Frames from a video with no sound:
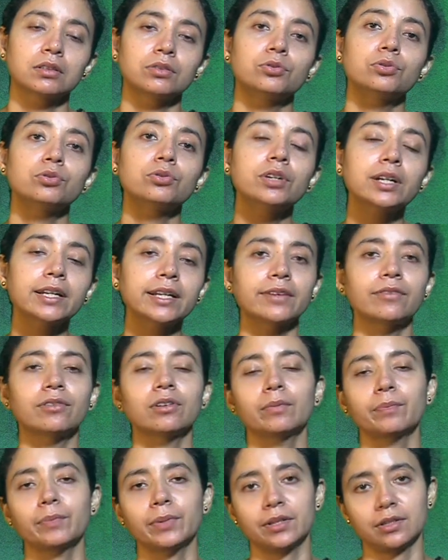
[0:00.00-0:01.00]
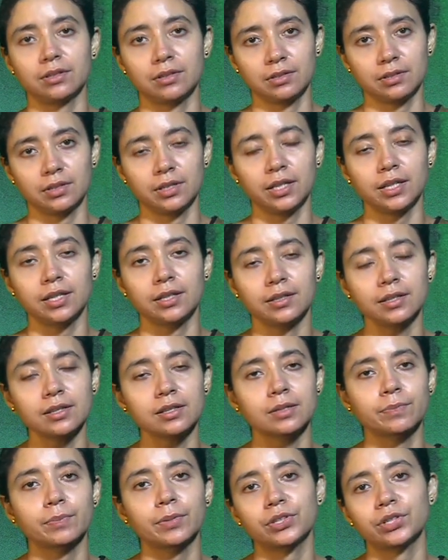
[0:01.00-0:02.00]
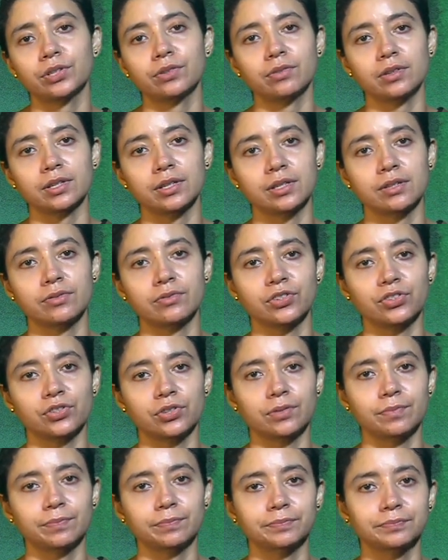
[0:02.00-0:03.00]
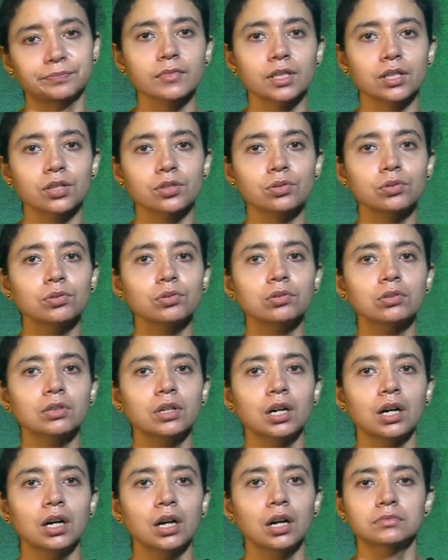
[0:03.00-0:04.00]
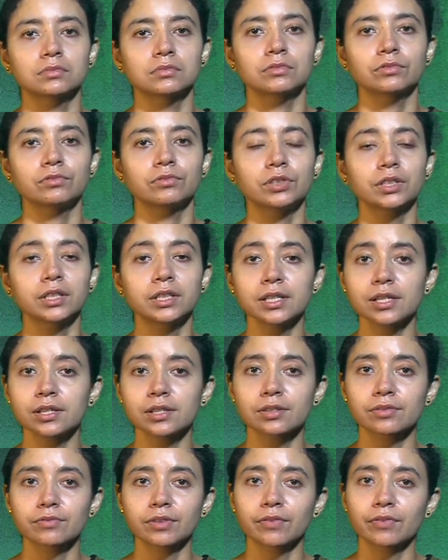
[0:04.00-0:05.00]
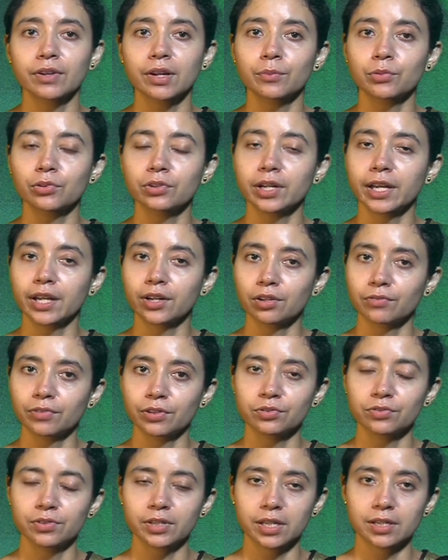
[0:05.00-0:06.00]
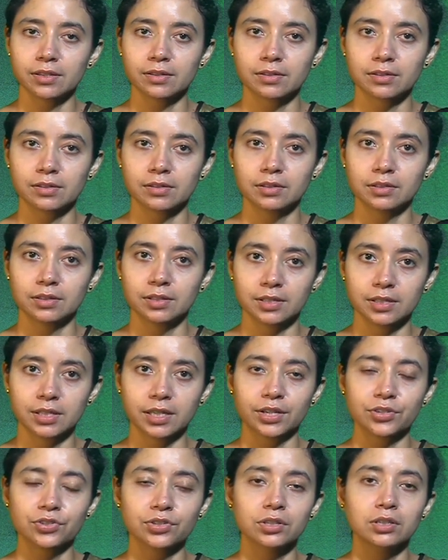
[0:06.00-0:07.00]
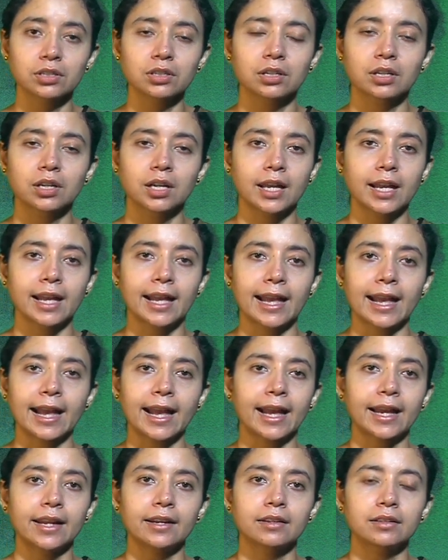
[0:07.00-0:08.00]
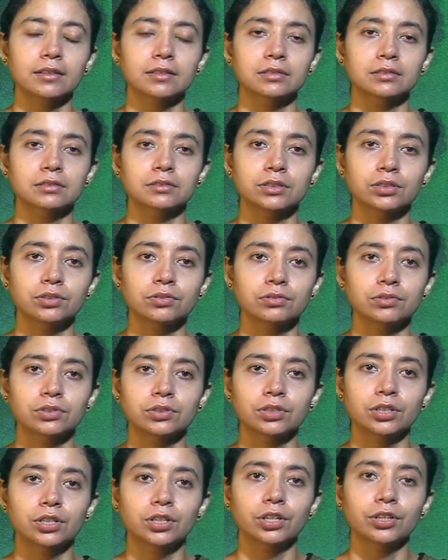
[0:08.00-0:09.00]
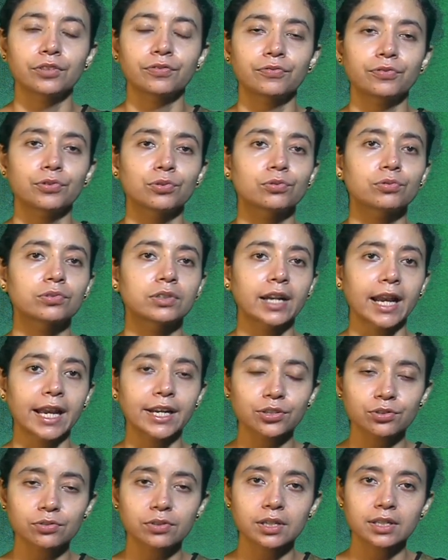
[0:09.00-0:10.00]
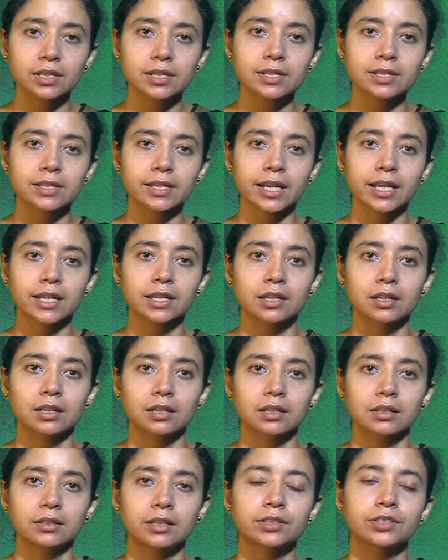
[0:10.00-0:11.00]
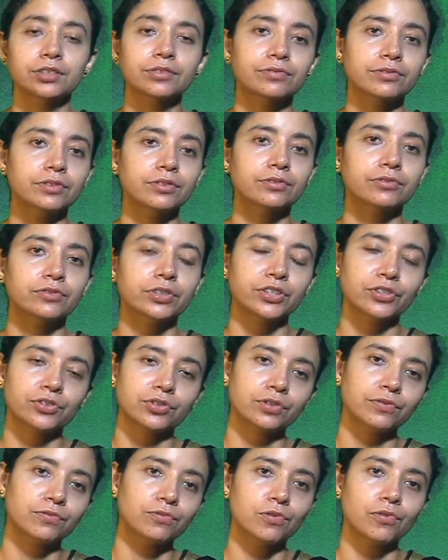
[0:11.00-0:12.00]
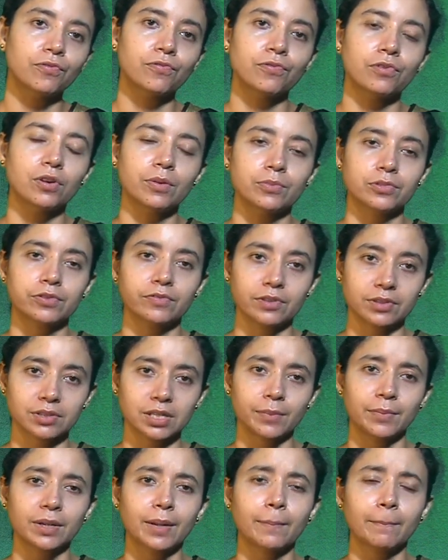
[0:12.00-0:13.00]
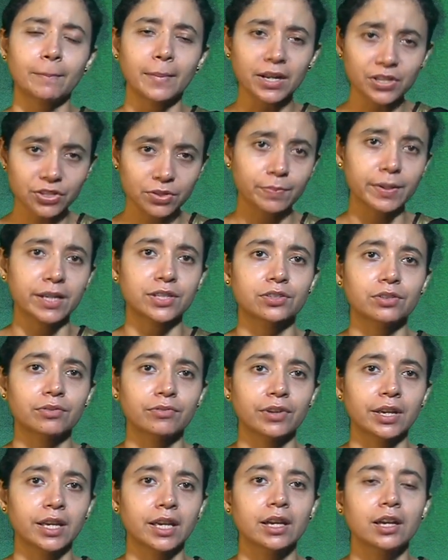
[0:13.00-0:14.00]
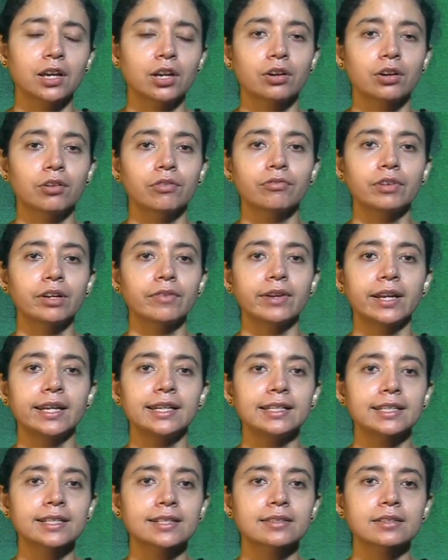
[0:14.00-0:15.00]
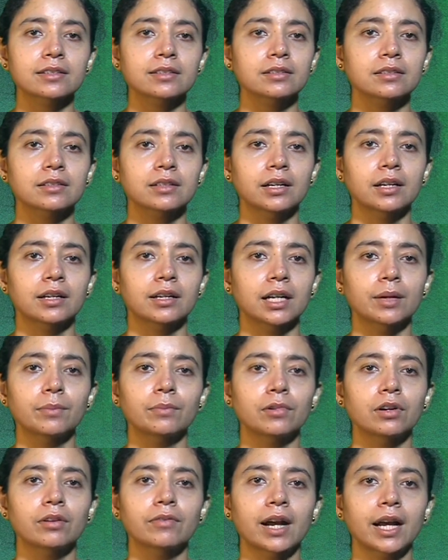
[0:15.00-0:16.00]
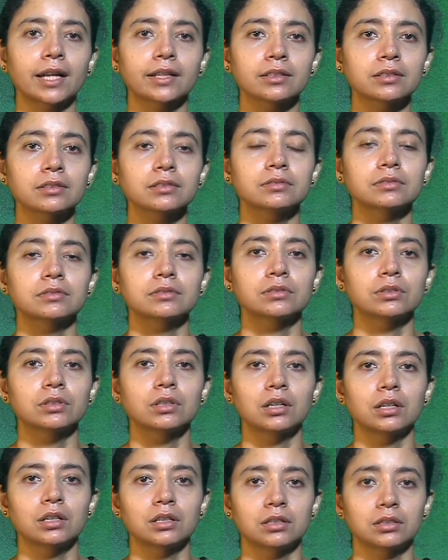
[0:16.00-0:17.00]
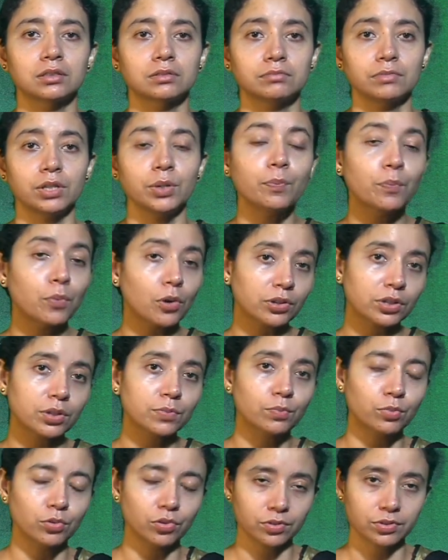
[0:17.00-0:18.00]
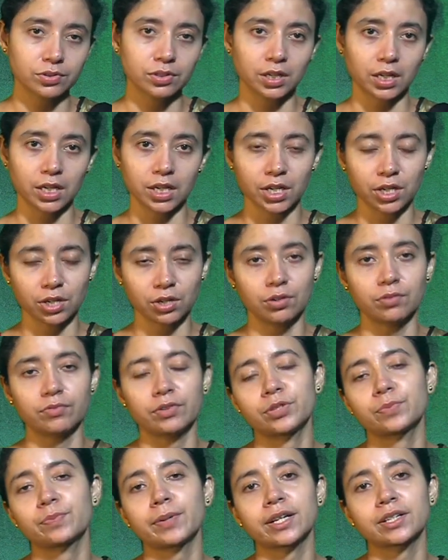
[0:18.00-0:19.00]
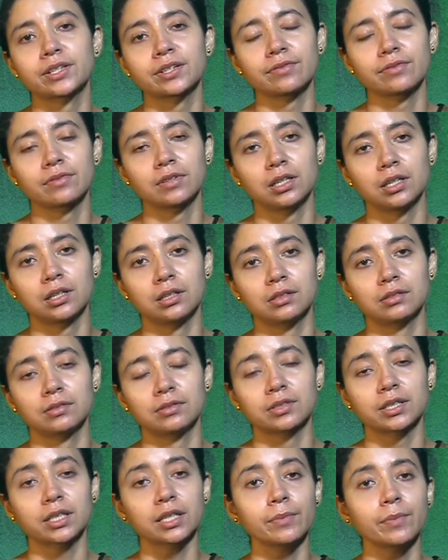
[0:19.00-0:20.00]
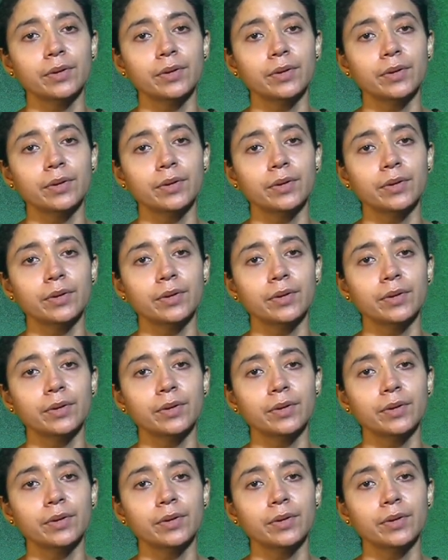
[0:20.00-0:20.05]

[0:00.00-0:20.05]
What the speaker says: rural development in this particular region. So with this, we have come to the end of our today's discussion. And you know, if you would like to understand the different traditional folk forms for some in a much better way, we have enlisted a number of other important books in your respective study